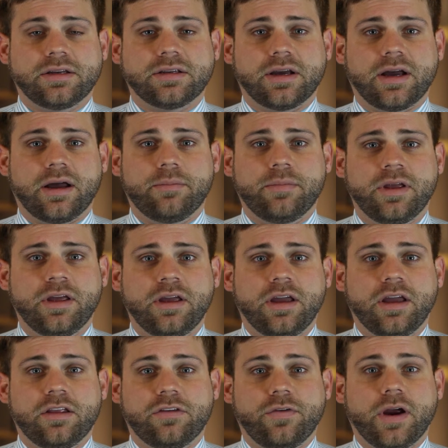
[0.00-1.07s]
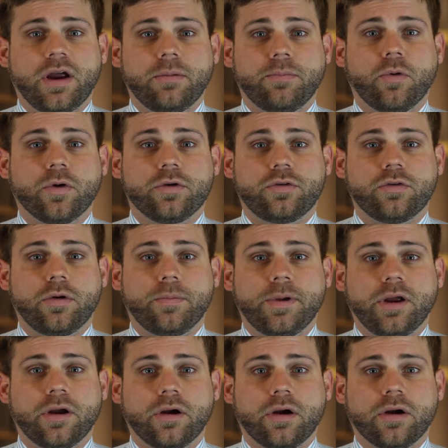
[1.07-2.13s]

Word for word: time, it's very important to appear